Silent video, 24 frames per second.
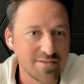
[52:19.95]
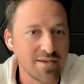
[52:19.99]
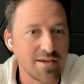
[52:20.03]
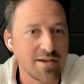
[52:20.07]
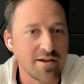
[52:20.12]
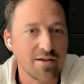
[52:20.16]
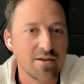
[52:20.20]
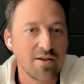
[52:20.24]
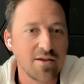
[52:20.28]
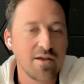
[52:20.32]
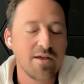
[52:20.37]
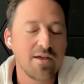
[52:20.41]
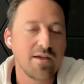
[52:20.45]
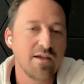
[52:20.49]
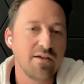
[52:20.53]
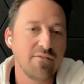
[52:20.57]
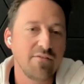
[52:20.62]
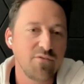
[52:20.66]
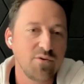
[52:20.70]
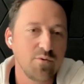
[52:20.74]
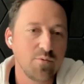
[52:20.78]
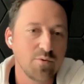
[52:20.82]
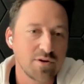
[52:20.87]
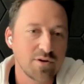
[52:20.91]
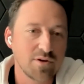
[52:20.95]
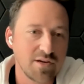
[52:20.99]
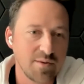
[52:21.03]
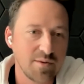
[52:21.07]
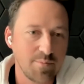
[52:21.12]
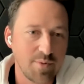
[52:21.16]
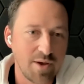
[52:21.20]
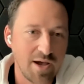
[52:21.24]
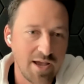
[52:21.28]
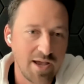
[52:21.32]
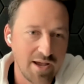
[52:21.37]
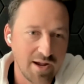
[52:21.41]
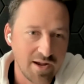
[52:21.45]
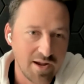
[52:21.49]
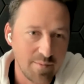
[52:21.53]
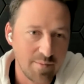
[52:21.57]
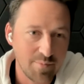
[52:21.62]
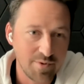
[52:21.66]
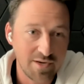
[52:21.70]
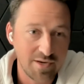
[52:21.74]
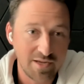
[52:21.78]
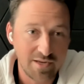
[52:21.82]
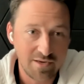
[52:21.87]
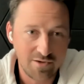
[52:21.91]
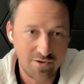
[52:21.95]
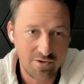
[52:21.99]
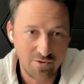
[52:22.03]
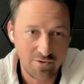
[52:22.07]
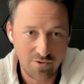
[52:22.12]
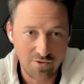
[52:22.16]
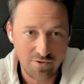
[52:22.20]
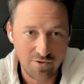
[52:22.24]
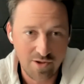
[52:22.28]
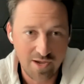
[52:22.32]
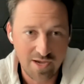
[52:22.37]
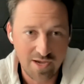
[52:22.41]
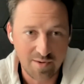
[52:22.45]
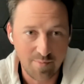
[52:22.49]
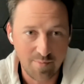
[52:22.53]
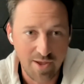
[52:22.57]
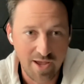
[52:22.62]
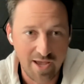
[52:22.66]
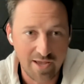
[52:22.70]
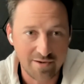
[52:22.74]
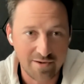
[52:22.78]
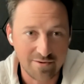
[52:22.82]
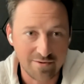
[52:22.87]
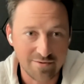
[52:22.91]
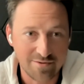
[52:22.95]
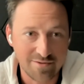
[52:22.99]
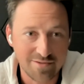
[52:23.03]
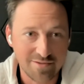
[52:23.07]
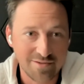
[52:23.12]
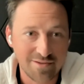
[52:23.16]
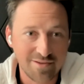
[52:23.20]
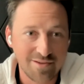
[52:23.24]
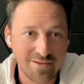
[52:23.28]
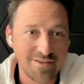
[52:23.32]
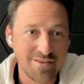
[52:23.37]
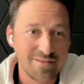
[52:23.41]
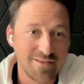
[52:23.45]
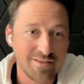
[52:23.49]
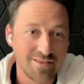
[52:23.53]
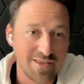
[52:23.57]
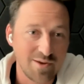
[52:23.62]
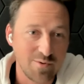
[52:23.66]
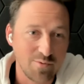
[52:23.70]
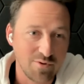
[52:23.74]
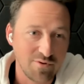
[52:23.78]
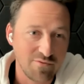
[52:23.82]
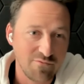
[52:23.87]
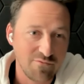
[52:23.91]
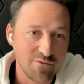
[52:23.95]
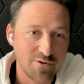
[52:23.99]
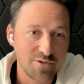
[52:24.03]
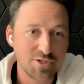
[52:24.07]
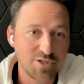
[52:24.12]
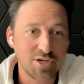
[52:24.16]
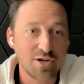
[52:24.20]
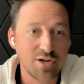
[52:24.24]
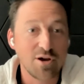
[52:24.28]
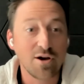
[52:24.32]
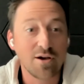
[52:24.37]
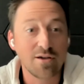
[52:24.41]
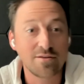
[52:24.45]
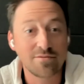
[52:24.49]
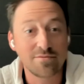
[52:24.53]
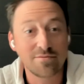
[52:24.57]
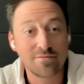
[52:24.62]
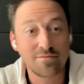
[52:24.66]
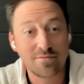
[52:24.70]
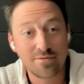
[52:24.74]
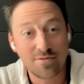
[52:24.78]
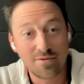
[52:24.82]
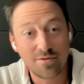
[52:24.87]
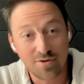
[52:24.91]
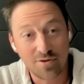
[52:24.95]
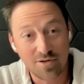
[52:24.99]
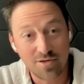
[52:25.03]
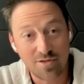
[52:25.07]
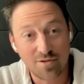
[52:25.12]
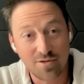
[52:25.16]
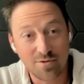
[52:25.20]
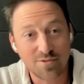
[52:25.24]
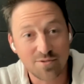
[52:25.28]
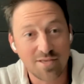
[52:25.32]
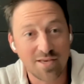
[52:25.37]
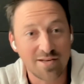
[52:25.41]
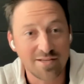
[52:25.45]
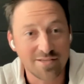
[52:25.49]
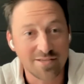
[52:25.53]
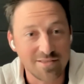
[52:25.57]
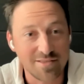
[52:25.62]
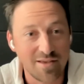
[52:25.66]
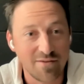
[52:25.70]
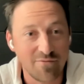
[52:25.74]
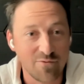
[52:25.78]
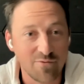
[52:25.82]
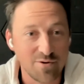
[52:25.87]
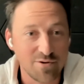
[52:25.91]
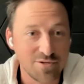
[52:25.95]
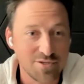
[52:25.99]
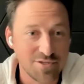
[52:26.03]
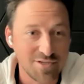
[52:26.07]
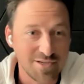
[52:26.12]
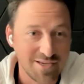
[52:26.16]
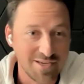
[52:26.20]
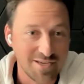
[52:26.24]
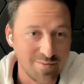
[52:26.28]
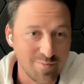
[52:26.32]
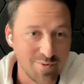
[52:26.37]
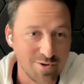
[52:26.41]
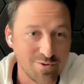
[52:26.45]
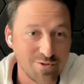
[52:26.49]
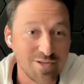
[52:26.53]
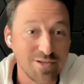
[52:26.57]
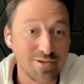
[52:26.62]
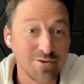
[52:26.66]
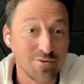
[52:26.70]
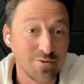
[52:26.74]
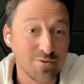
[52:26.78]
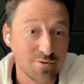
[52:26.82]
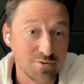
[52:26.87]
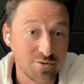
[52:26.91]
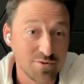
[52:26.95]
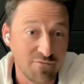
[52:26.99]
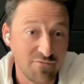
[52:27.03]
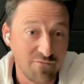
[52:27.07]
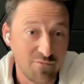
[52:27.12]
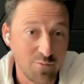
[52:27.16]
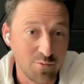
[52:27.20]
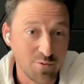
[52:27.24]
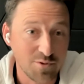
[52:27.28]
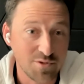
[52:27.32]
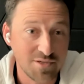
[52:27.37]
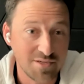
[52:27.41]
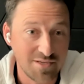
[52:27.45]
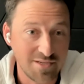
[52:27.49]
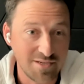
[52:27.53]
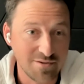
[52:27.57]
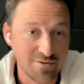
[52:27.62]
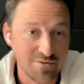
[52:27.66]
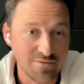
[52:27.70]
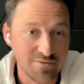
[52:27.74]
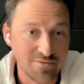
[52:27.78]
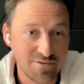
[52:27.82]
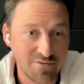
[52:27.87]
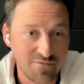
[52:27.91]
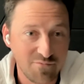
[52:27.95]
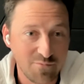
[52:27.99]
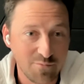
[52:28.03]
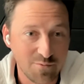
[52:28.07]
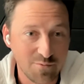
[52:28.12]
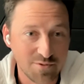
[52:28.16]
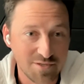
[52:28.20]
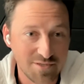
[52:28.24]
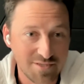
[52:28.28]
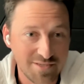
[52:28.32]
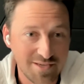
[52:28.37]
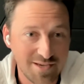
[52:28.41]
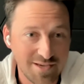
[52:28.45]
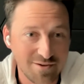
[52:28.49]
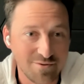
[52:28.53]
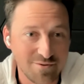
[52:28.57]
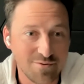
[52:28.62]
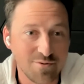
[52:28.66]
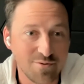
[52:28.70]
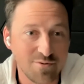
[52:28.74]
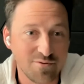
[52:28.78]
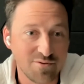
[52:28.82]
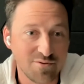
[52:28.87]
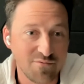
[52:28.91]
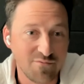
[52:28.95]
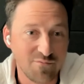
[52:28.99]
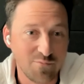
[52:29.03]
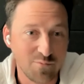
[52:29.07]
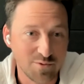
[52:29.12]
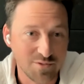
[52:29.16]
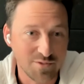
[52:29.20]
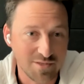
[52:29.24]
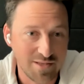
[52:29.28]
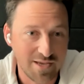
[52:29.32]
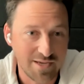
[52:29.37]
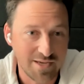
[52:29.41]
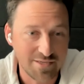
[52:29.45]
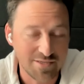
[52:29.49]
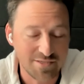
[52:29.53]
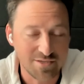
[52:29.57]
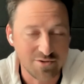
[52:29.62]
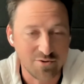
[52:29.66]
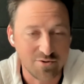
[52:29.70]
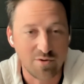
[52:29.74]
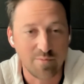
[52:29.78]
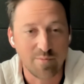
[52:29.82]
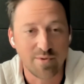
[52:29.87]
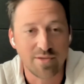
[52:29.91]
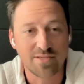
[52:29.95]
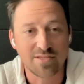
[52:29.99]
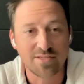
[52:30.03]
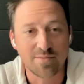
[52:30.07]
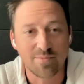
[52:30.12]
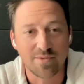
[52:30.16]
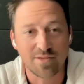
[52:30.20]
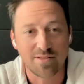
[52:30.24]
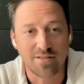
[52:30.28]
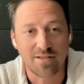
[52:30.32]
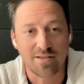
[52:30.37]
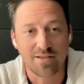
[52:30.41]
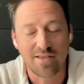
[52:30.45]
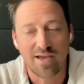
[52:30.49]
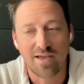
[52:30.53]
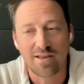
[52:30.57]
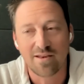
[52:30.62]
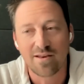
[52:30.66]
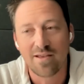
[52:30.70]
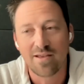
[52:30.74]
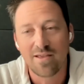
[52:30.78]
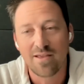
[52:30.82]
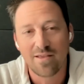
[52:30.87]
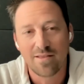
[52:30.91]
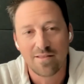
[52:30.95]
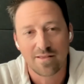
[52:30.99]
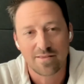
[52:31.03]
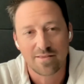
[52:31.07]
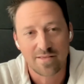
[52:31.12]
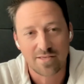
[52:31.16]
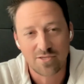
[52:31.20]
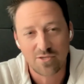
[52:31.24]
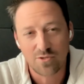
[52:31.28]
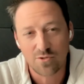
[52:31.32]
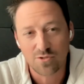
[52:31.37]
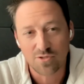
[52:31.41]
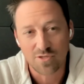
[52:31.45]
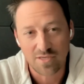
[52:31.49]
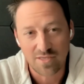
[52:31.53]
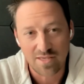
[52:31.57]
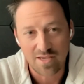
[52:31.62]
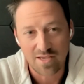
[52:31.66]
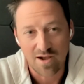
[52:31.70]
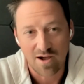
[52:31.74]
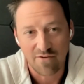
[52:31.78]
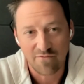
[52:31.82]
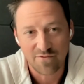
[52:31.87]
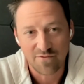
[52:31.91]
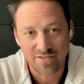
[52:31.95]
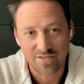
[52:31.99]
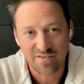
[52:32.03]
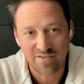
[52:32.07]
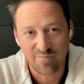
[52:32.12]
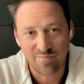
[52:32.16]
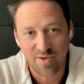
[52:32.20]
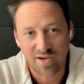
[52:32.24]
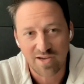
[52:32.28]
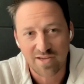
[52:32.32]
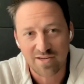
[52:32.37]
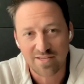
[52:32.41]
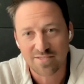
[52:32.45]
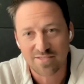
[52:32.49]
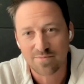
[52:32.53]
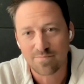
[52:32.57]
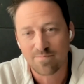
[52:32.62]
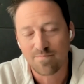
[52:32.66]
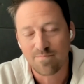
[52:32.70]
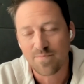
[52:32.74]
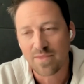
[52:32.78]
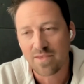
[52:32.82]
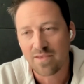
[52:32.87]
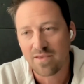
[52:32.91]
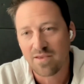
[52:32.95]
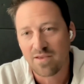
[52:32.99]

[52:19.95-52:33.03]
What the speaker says: Like if you wanted to buy a company and you knew you had a patent that they were infringing on, you could use that as leverage to get a better deal, or to force a deal, to force a sale, or to force a license agreement, something like that. Like that's usually the offensive mechanism.